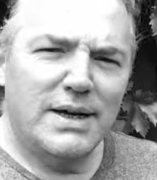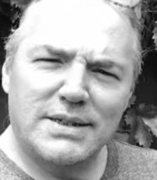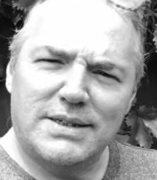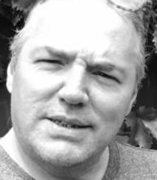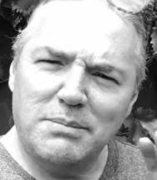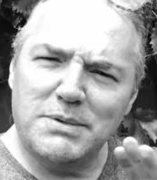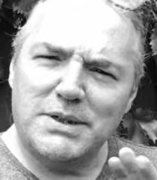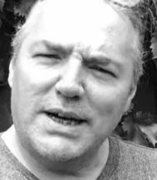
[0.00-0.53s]

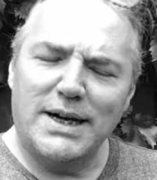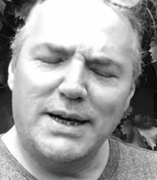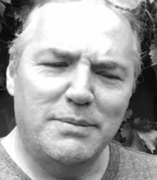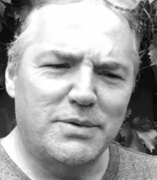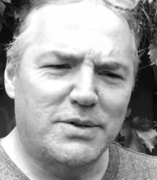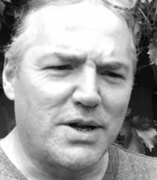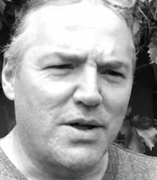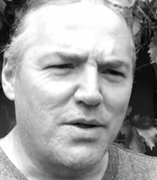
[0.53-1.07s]

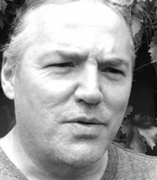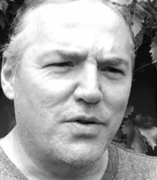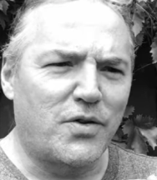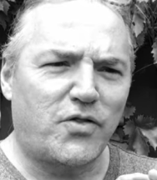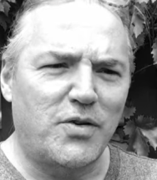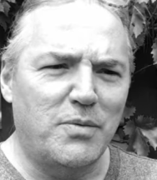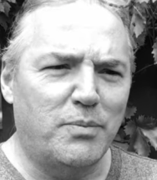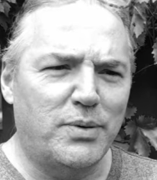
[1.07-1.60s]
Sometimes the
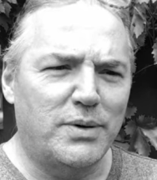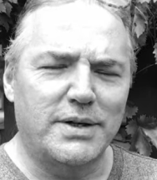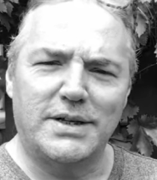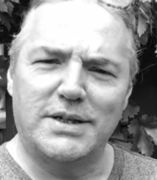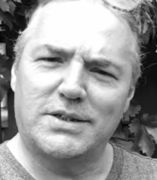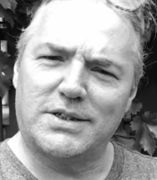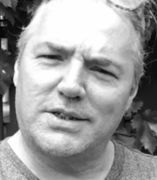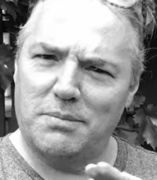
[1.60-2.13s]
simple
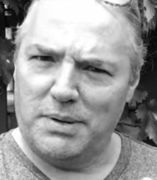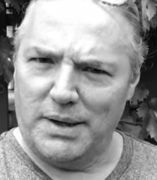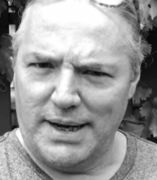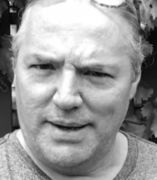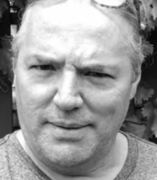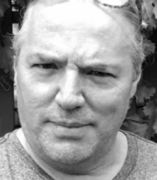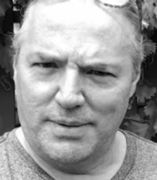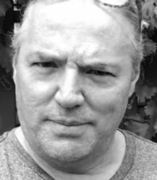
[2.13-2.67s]
is
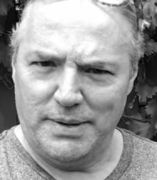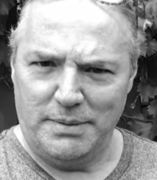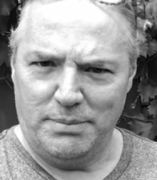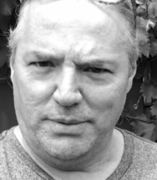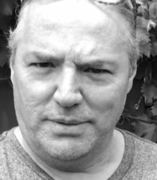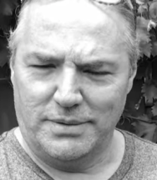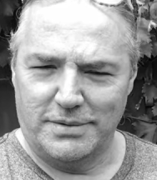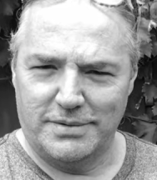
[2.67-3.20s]
sublime,
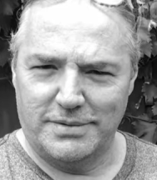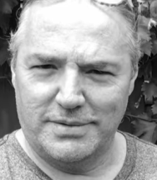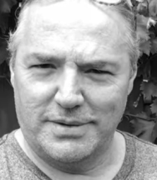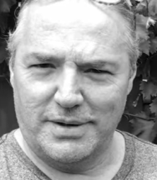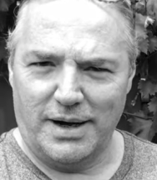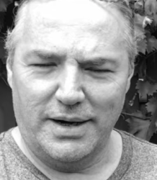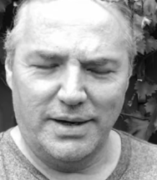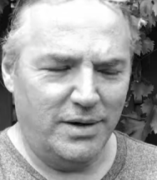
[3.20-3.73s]
people.
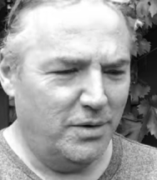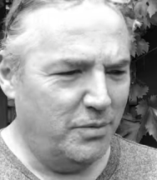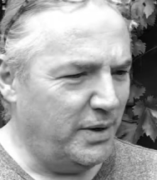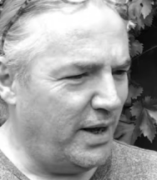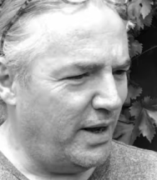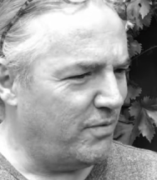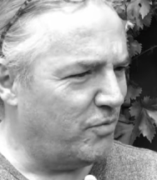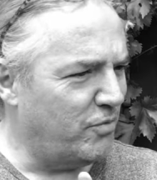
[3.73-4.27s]
I know
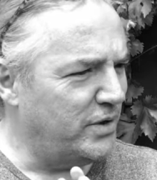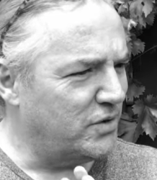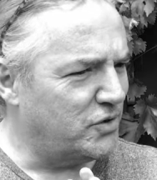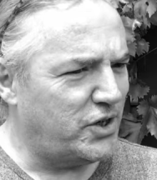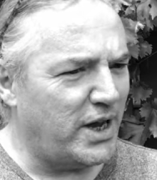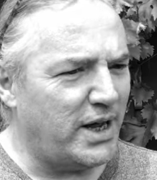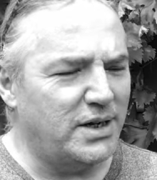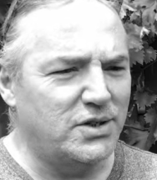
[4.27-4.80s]
we have real
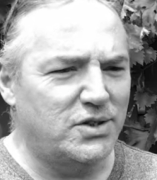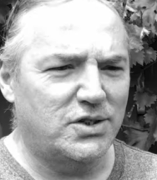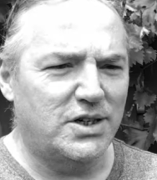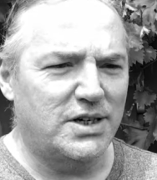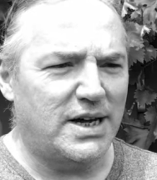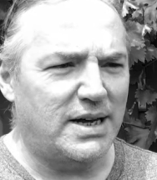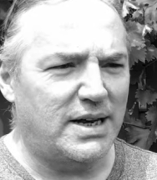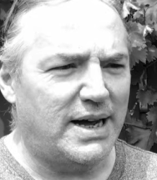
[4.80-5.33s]
challenges
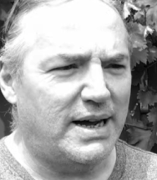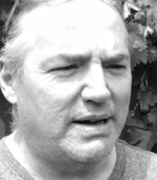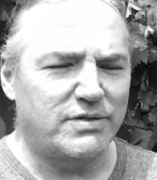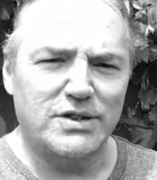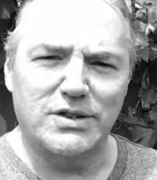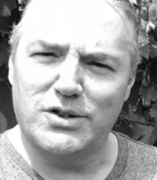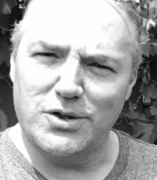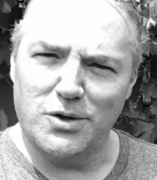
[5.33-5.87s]
in our
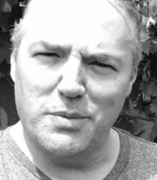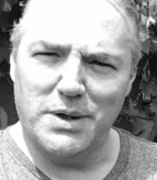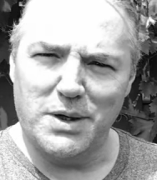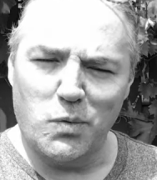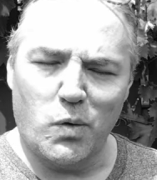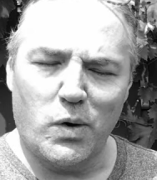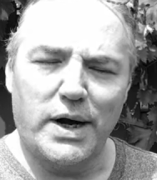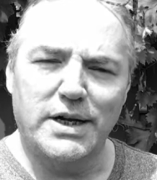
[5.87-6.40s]
lives in so many
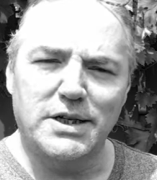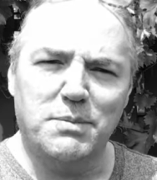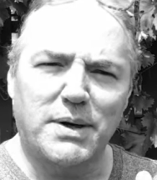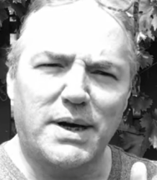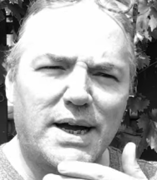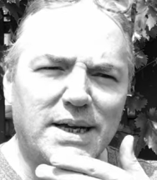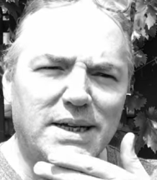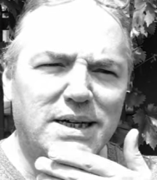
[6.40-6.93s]
ways,
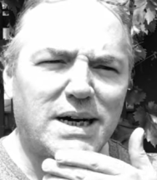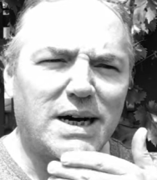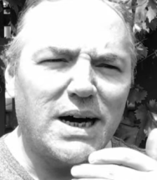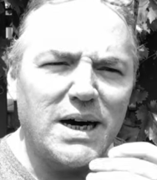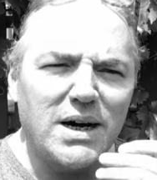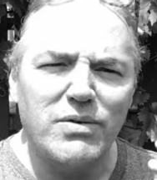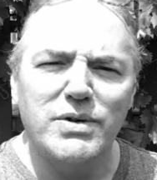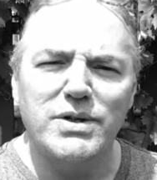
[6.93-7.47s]
but I
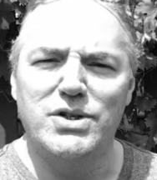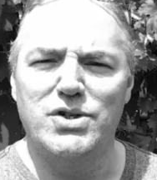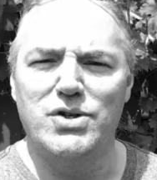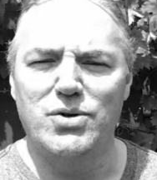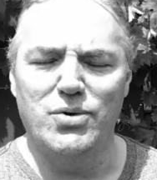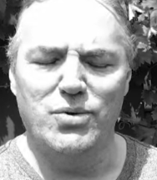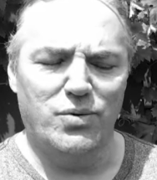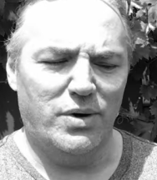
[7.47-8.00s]
encourage
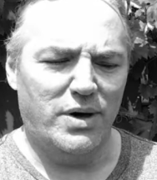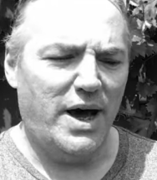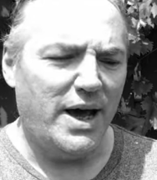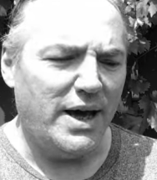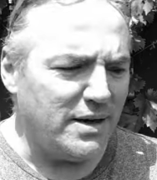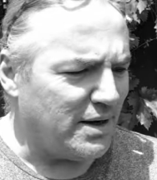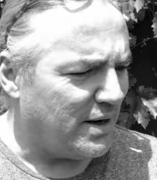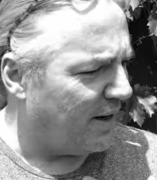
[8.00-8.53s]
you
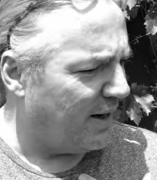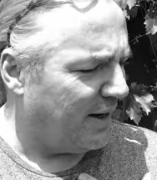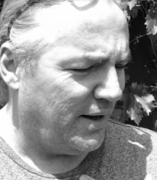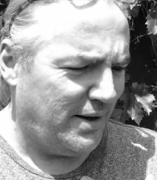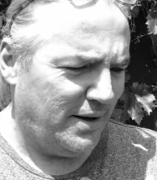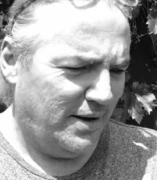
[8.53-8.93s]
and I